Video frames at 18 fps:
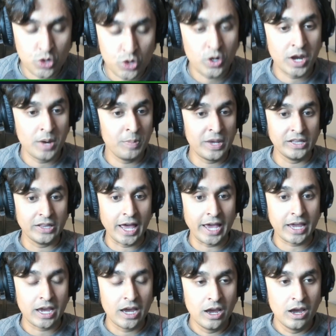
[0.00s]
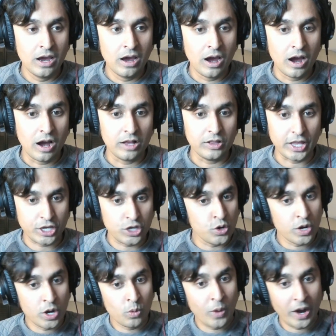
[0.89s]
You can be like,
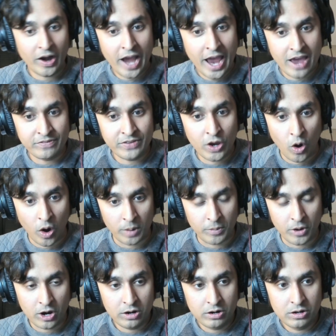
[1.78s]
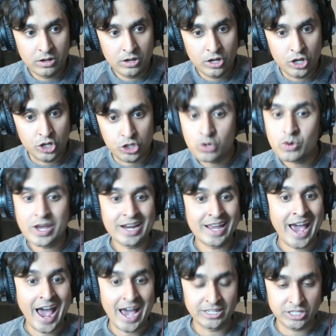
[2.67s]
like you can wear heavy armor, you
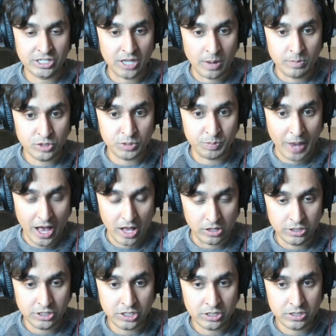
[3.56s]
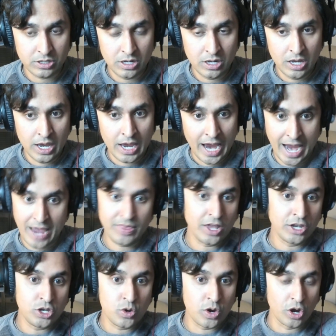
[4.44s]
can cast some spells,
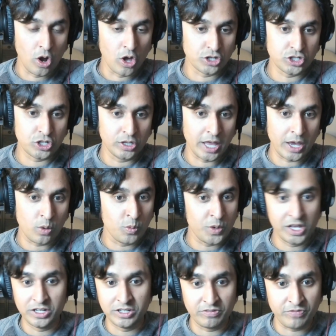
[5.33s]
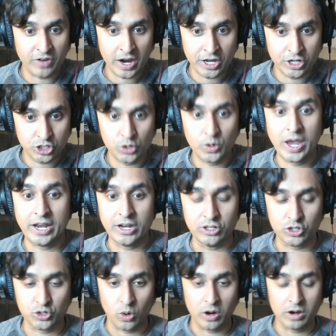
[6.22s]
and then you can also like wield a fucking
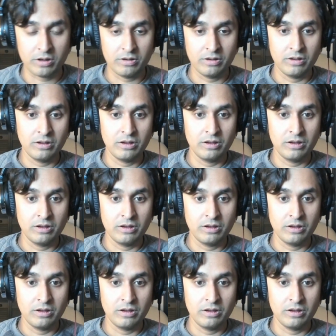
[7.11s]
two-handed sword.